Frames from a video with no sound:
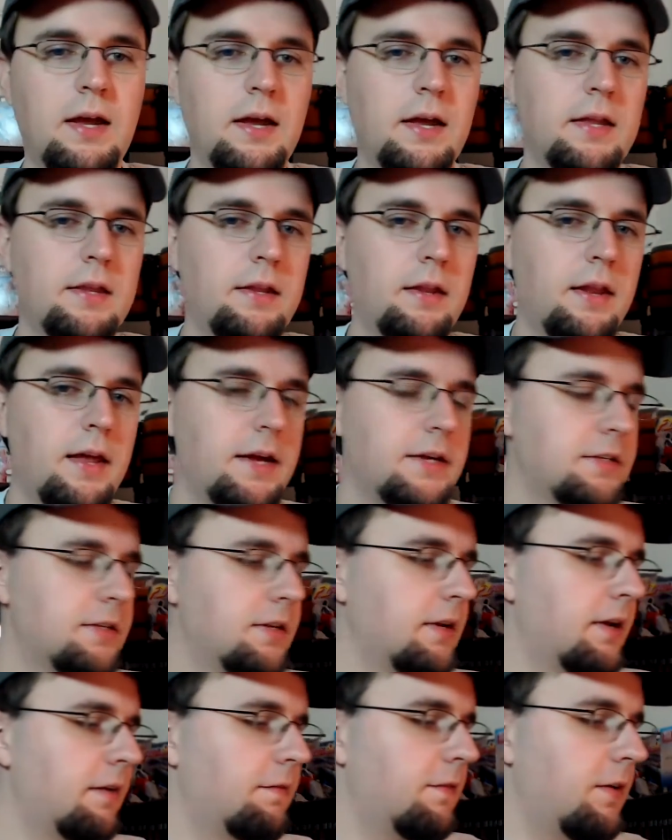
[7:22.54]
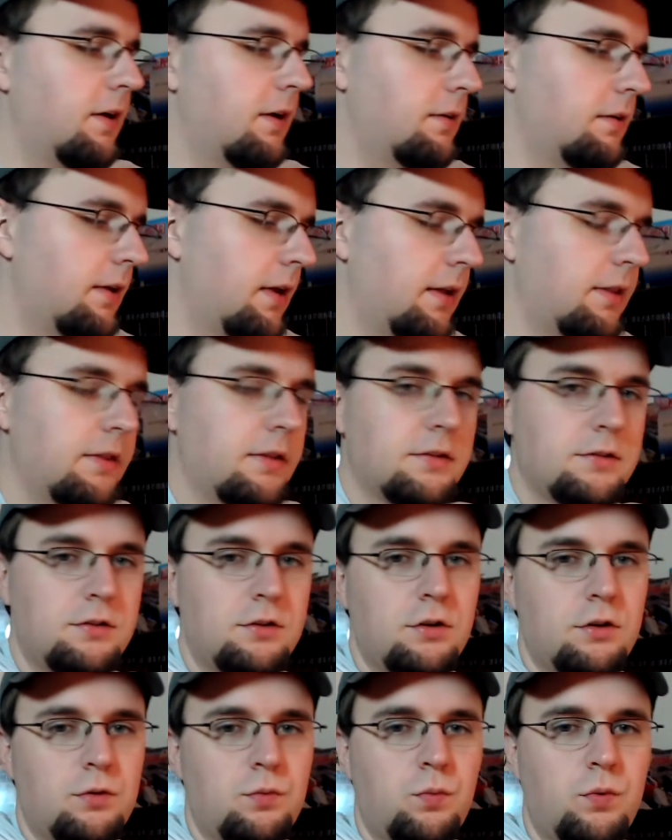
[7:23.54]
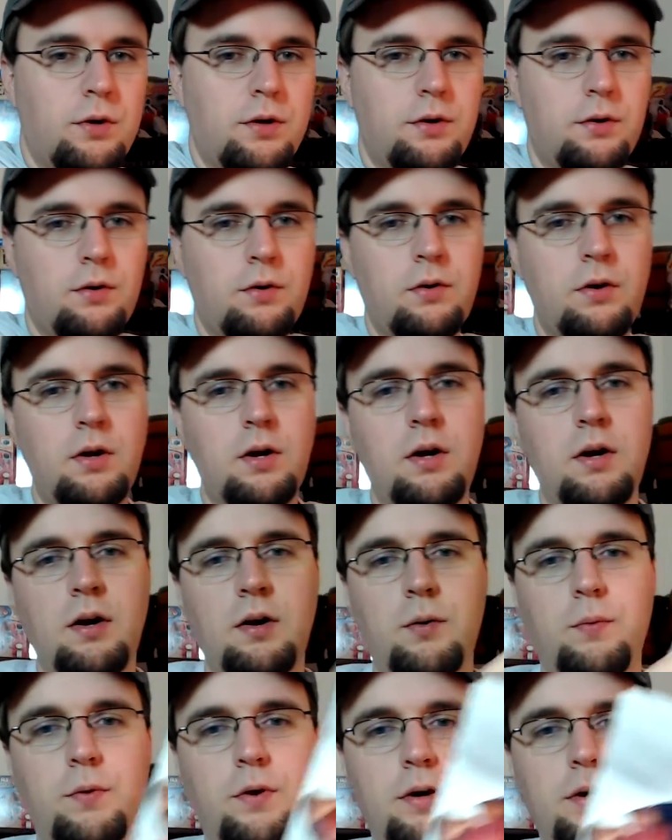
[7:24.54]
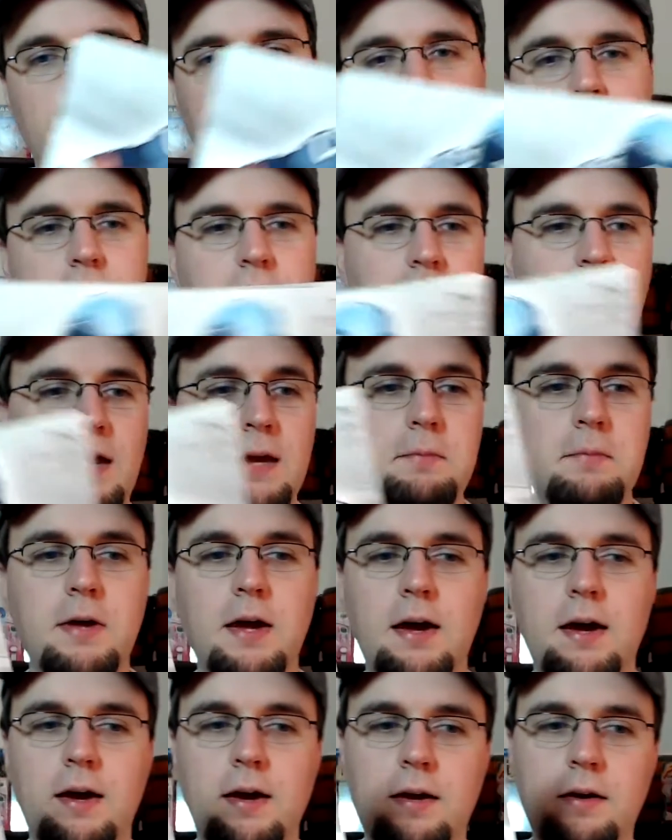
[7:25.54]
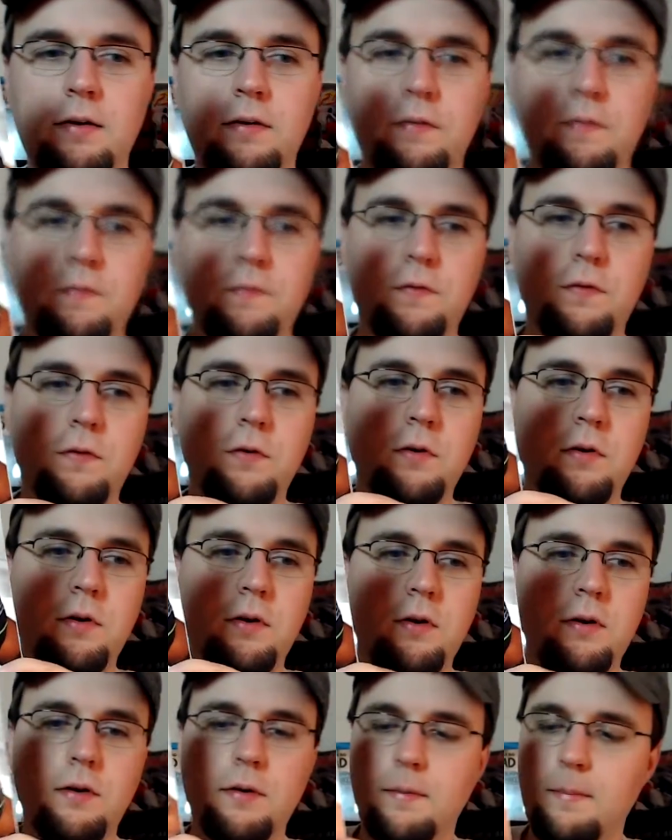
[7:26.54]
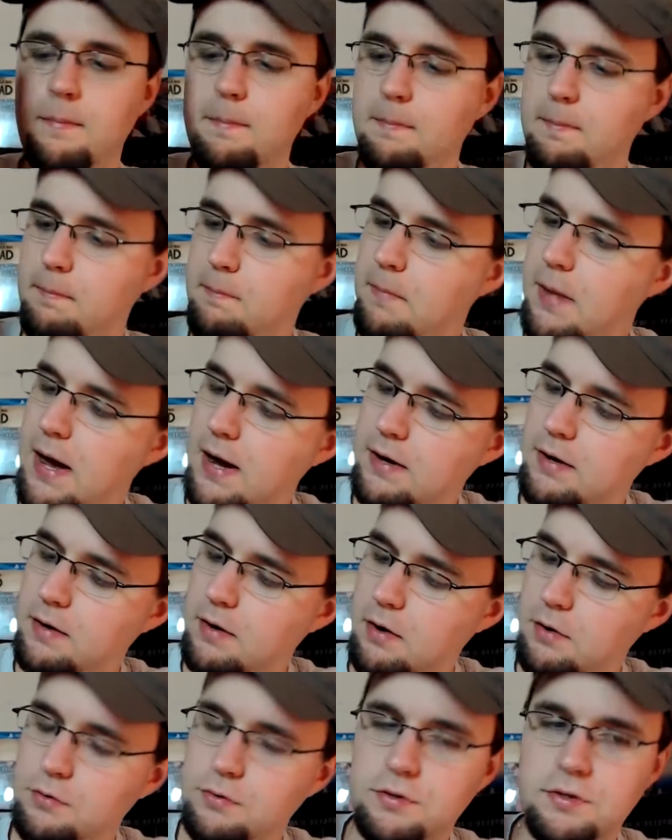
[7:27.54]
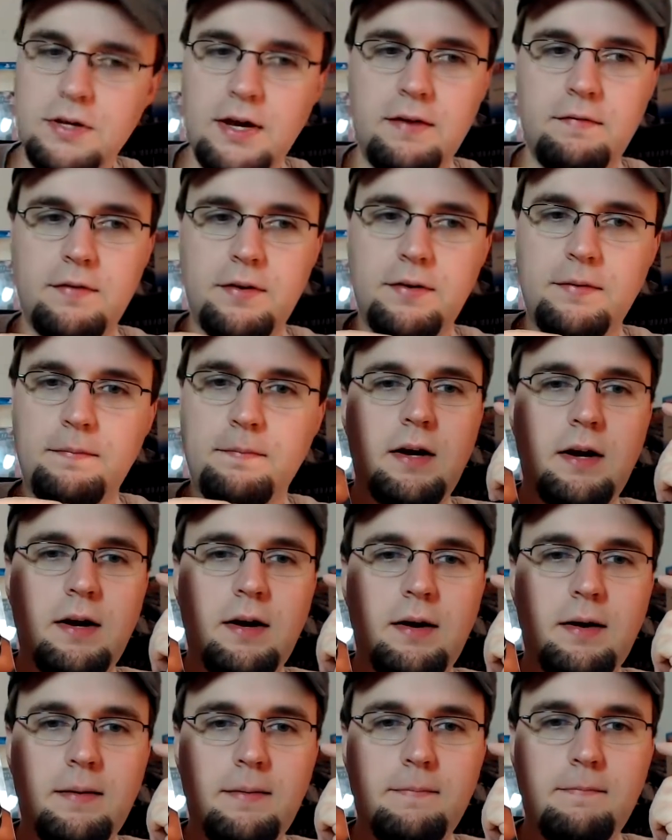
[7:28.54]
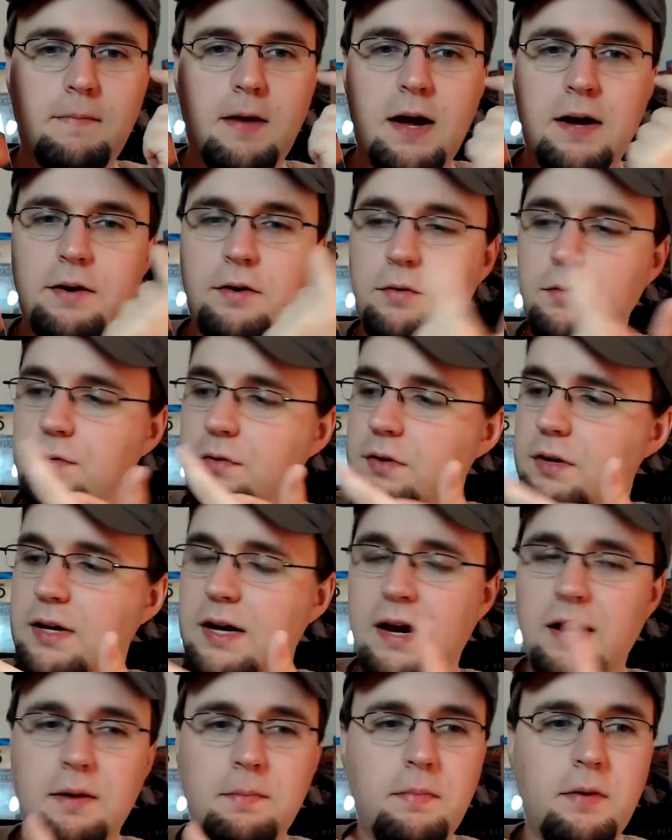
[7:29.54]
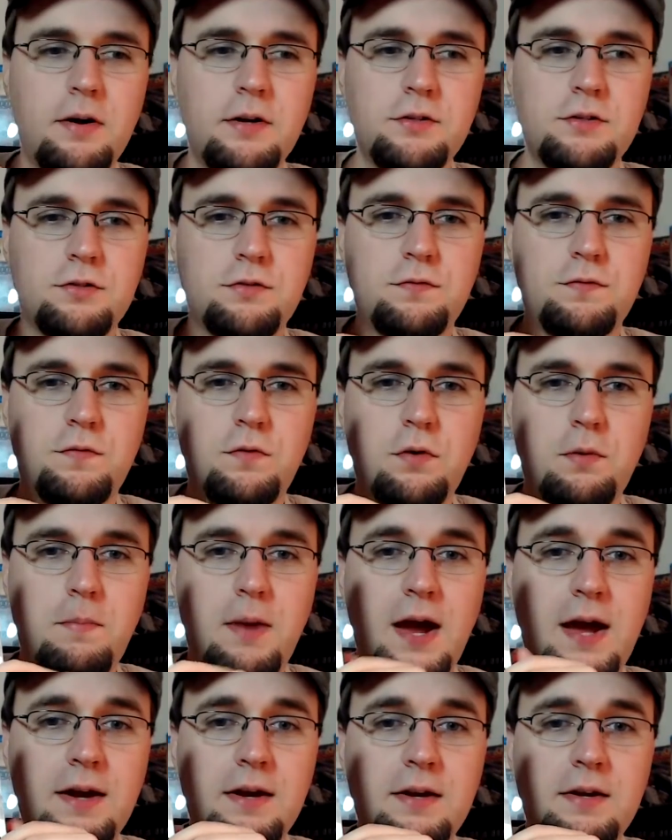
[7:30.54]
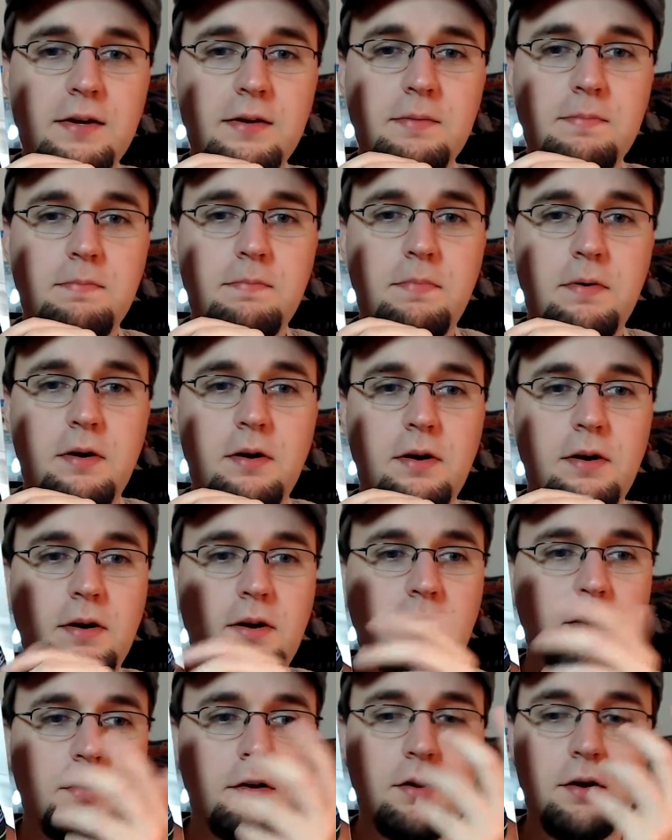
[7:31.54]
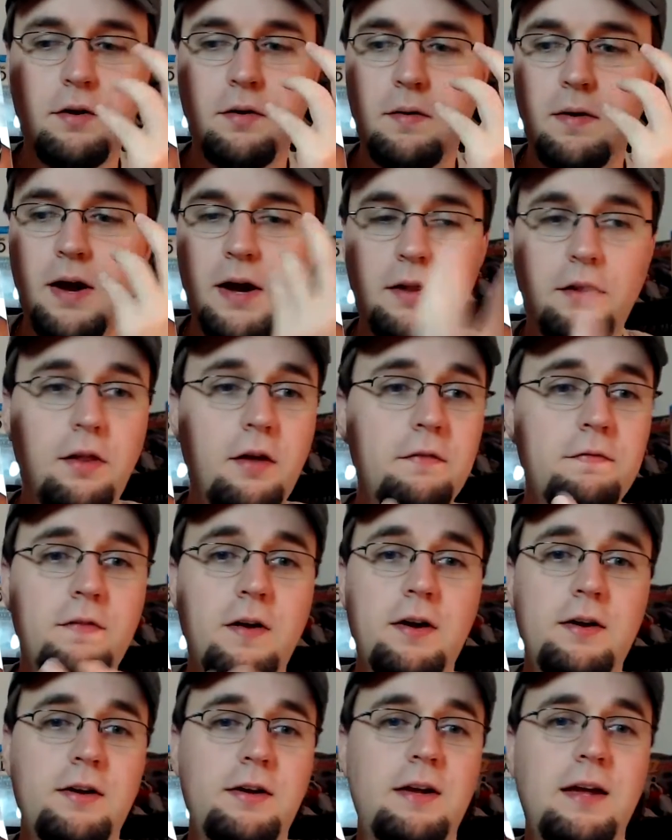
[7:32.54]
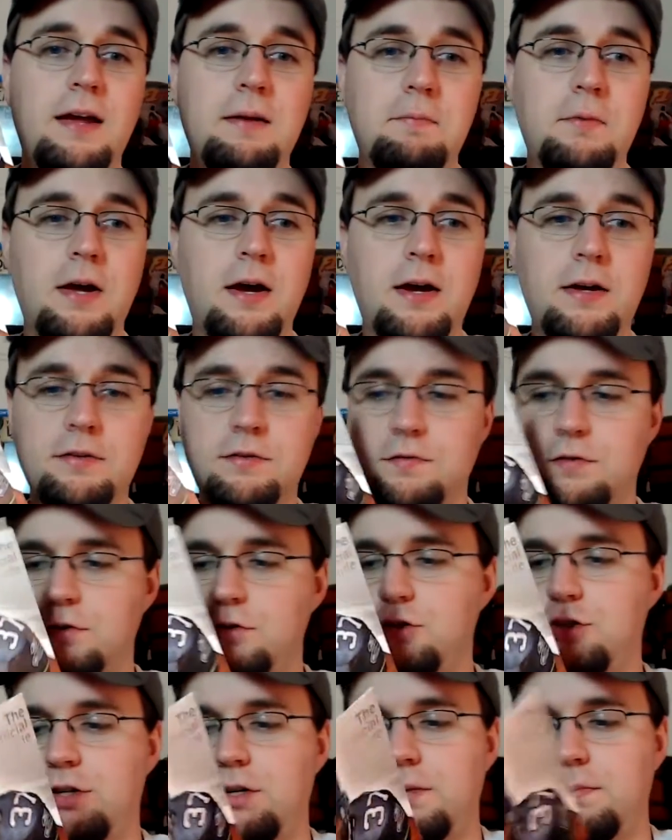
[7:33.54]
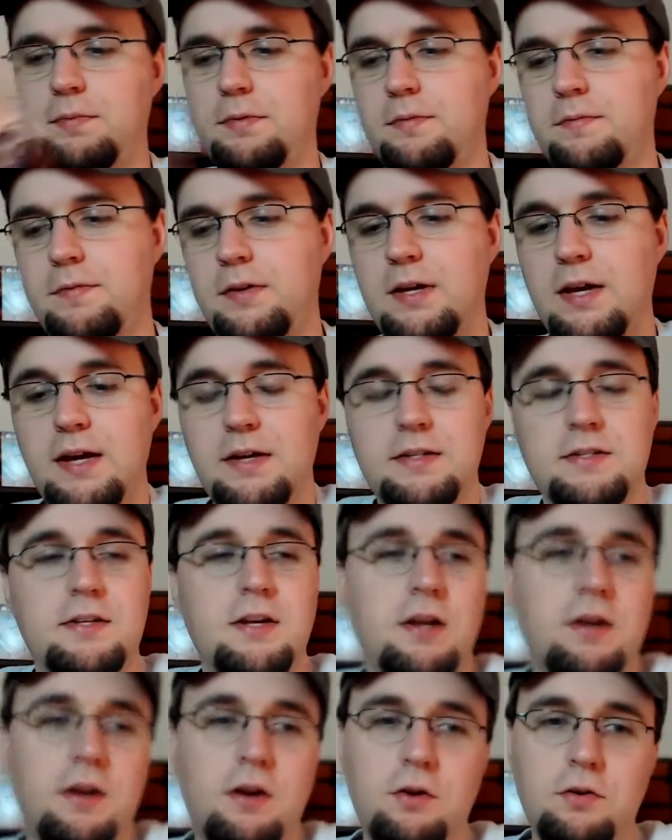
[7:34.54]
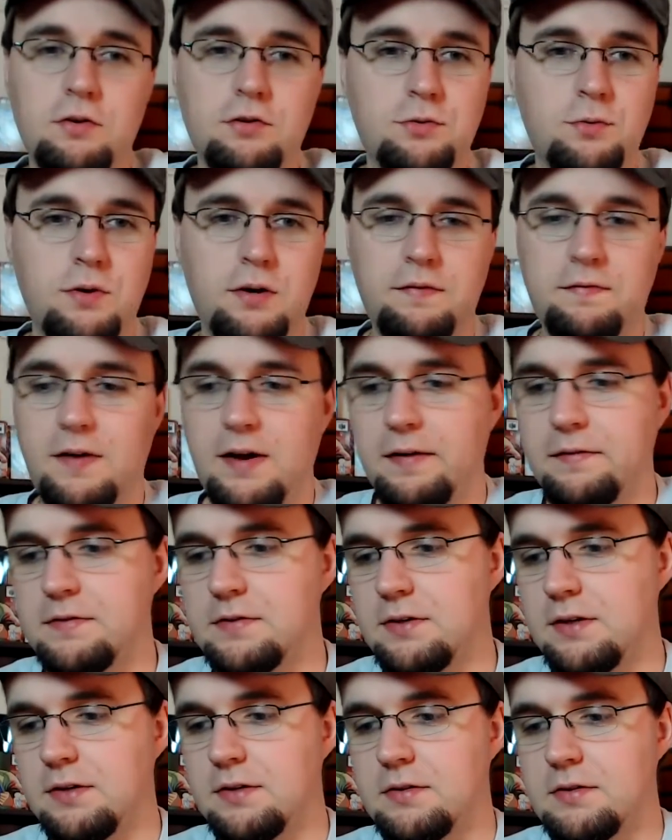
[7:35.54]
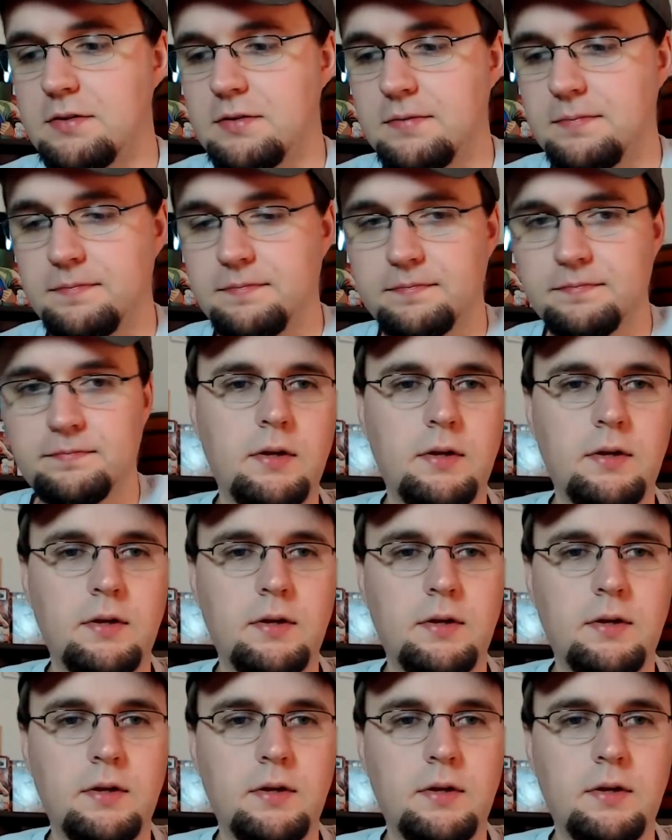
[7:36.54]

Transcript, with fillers: And the last thing I found at this Goodwill was a game guide for Madden 07. I don't really care much for Madden, but you know, I love finding game guides for cheap. Can't say no to 25 cents.